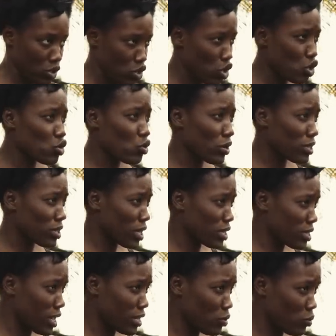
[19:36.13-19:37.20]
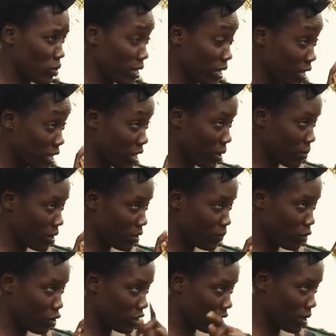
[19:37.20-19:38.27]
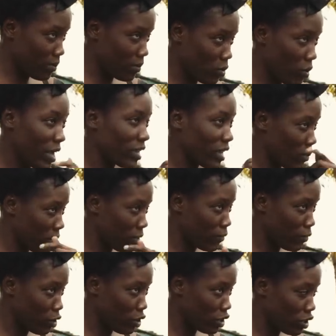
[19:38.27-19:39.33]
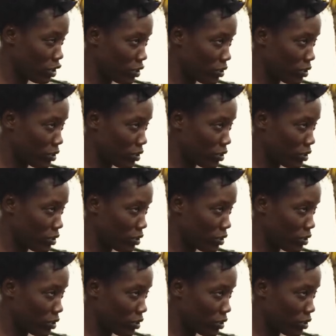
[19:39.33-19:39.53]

You sure say it's not the one of the common fall, the white common fall?